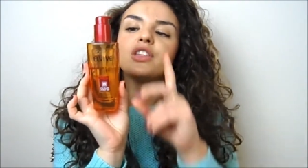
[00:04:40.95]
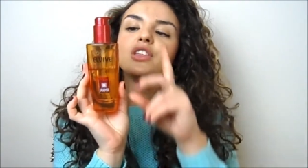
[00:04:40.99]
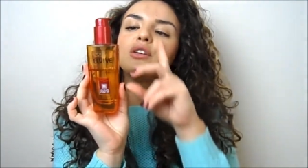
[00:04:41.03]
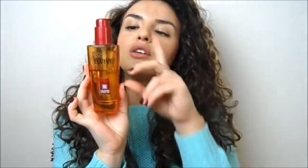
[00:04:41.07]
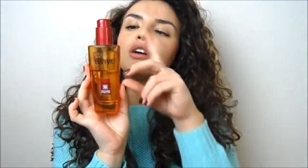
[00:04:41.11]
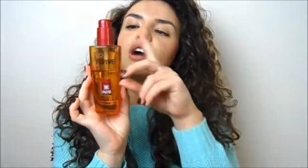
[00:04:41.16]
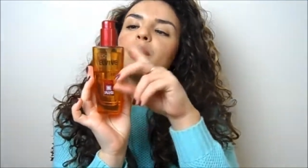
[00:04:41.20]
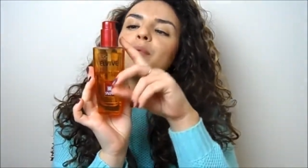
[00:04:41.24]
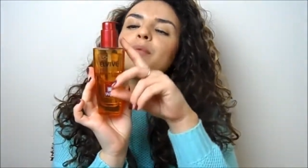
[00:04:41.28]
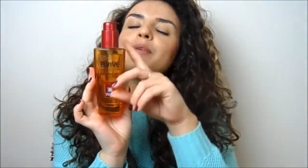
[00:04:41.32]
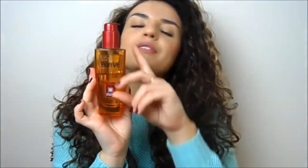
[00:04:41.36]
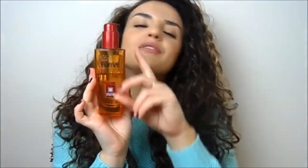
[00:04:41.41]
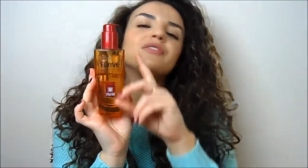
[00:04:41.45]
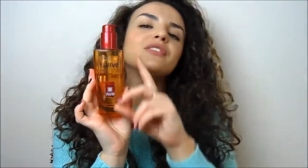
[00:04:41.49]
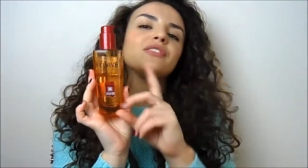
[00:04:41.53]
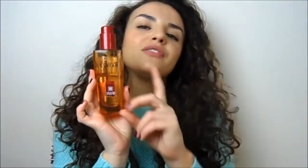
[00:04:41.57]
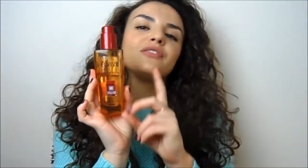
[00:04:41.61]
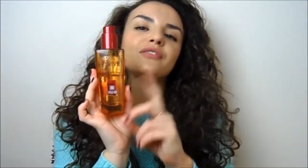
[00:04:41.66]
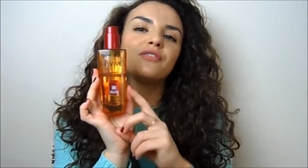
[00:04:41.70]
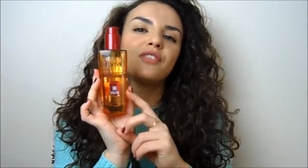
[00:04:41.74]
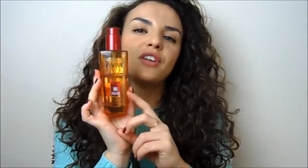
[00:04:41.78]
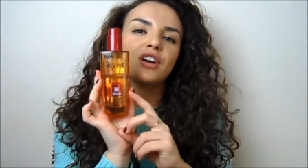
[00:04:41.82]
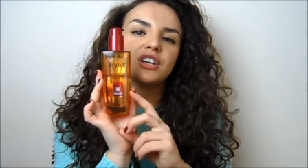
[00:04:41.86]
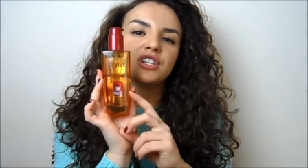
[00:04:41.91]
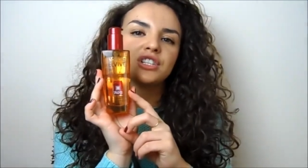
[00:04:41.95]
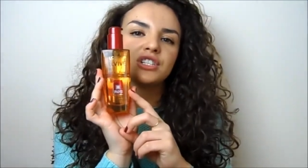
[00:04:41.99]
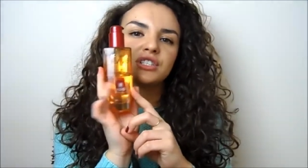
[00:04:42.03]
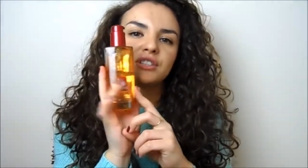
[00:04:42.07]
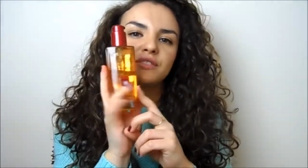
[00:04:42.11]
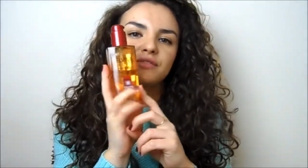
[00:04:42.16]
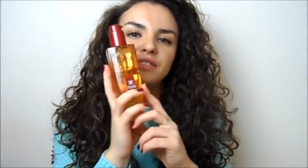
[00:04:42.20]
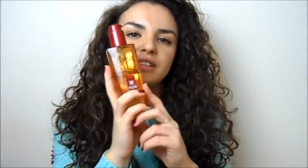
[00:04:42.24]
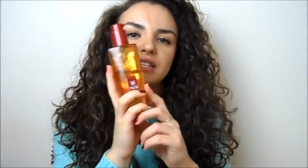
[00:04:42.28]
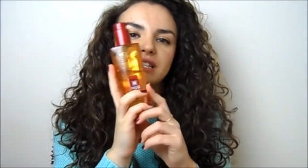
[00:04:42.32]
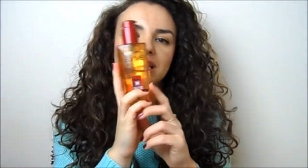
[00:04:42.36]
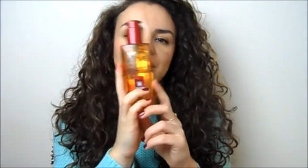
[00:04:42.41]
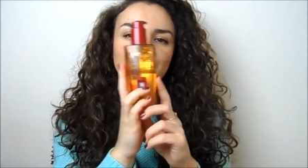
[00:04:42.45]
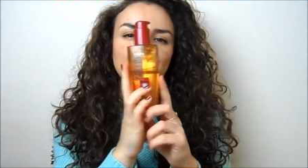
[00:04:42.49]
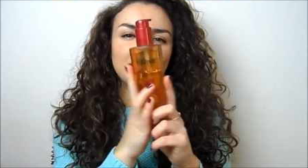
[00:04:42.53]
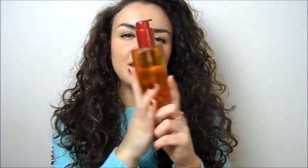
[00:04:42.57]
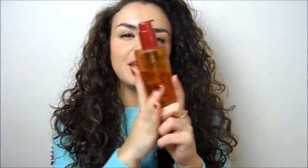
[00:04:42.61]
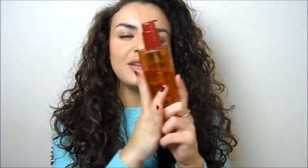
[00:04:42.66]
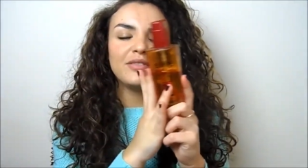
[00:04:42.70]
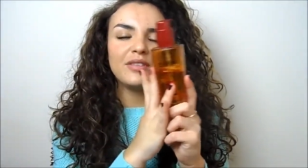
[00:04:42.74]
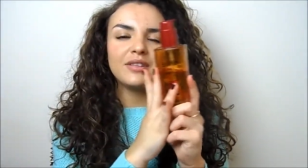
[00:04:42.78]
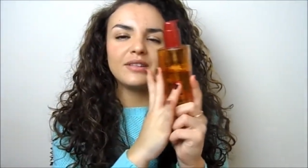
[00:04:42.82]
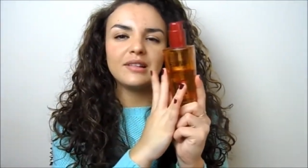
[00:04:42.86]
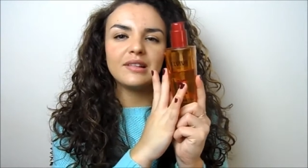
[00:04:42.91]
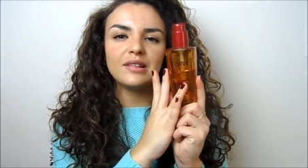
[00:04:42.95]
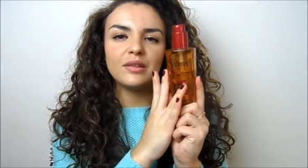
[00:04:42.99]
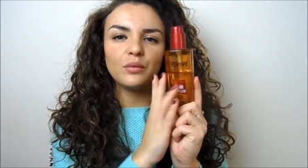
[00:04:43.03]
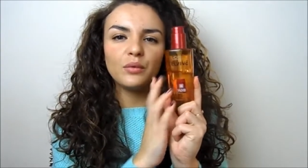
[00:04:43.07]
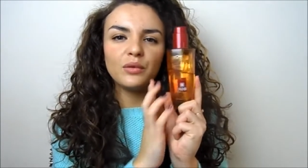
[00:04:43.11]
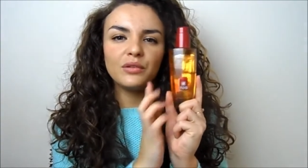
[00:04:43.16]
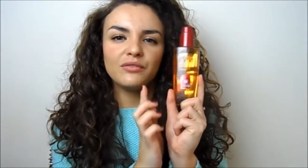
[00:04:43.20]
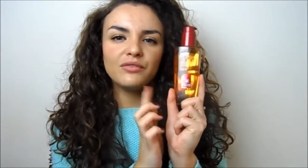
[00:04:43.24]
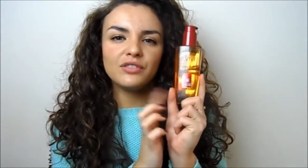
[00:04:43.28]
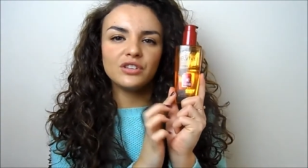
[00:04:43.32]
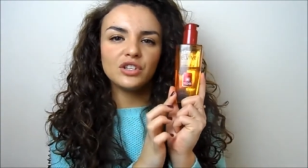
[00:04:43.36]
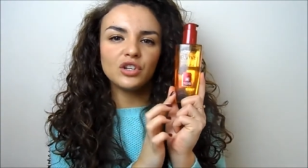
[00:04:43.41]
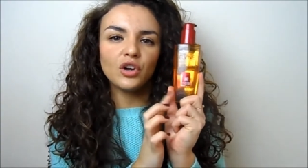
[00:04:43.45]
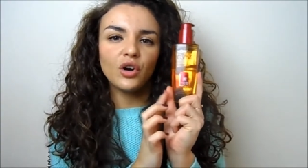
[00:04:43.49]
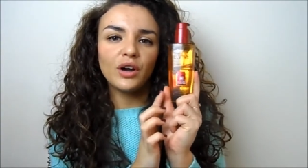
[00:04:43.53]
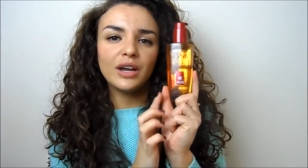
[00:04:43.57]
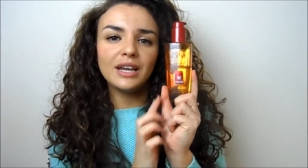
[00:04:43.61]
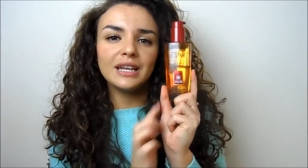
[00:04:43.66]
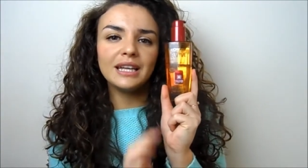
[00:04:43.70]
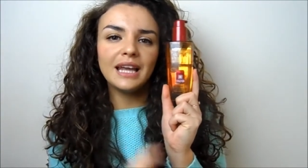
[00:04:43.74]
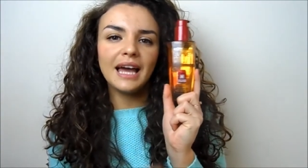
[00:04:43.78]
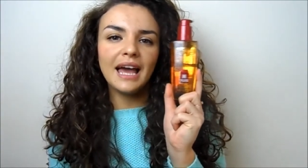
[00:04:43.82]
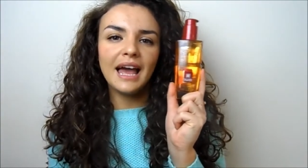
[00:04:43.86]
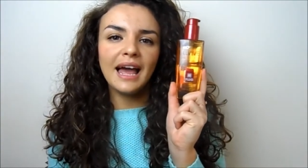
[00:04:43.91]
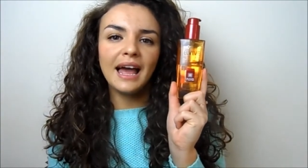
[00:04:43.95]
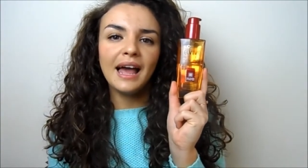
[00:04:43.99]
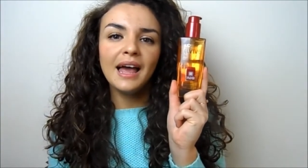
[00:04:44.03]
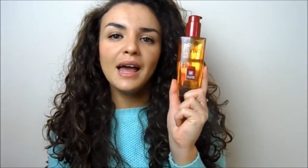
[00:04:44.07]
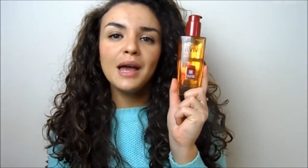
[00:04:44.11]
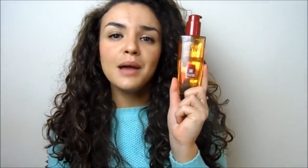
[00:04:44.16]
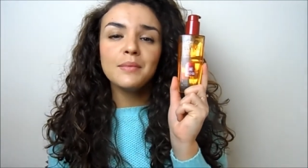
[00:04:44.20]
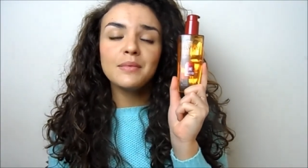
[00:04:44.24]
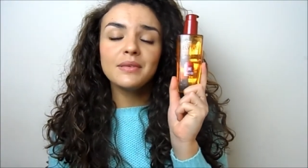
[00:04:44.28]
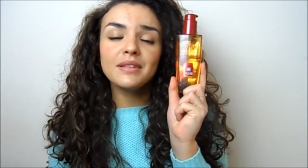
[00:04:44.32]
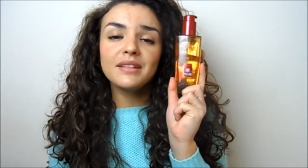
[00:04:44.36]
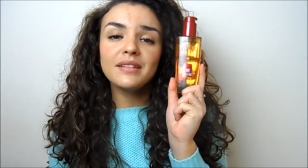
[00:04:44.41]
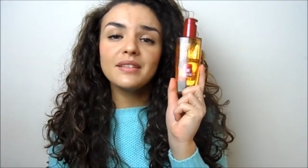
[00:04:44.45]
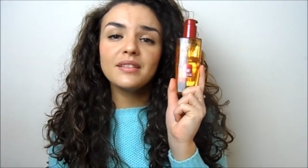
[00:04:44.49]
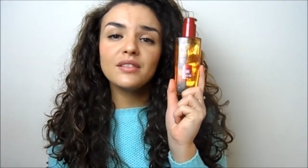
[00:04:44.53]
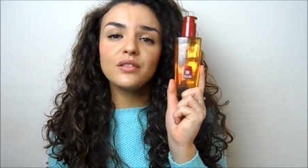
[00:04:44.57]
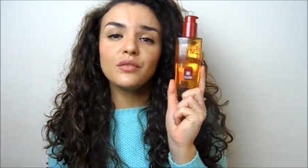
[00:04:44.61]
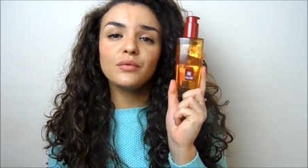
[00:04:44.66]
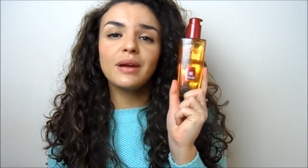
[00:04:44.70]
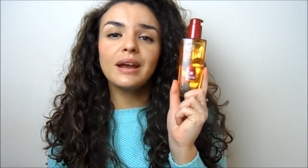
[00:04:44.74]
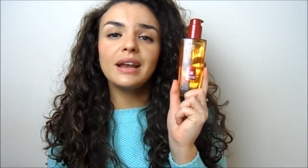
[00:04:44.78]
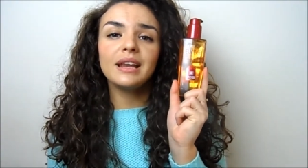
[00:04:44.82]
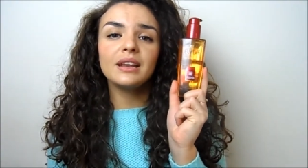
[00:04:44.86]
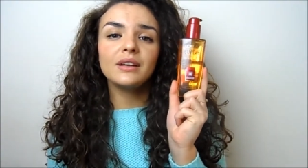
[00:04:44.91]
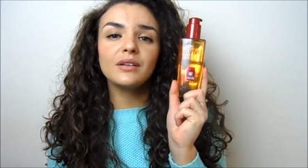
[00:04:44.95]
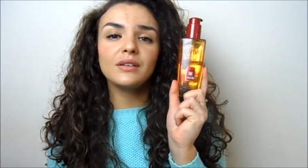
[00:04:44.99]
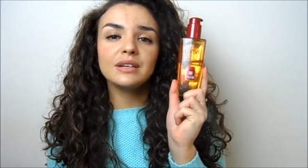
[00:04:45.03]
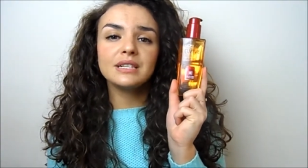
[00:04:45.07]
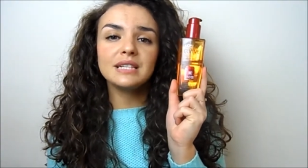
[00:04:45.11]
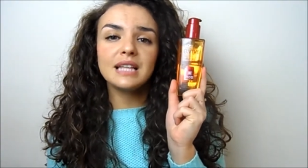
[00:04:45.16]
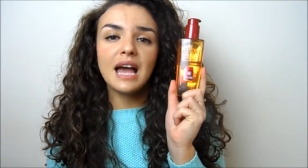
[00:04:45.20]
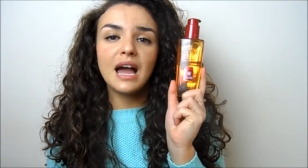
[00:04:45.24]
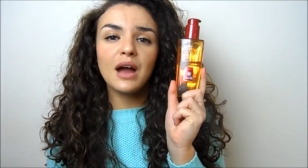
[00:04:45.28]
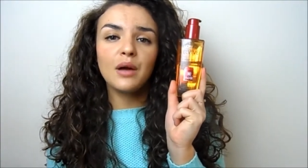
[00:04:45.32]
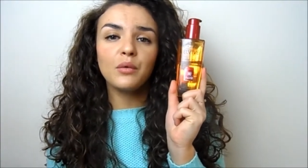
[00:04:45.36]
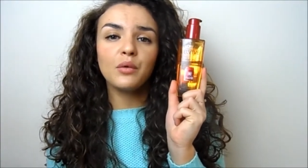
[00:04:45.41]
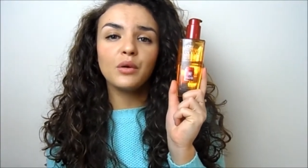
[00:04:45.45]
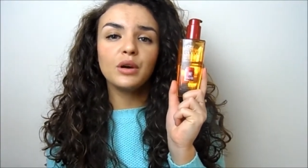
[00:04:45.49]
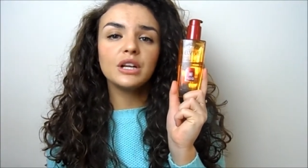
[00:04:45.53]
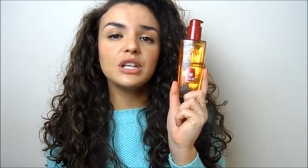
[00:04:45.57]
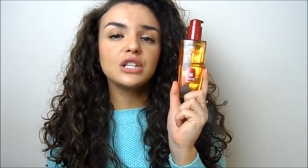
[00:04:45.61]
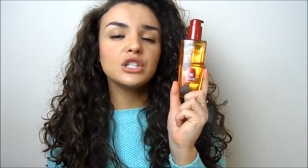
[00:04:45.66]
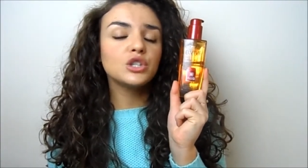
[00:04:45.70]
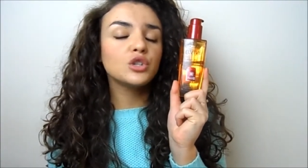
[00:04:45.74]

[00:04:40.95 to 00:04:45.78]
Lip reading: They do a couple of different versions of this. I believe this is the one for dyed hair, but this is a really nice hair oil.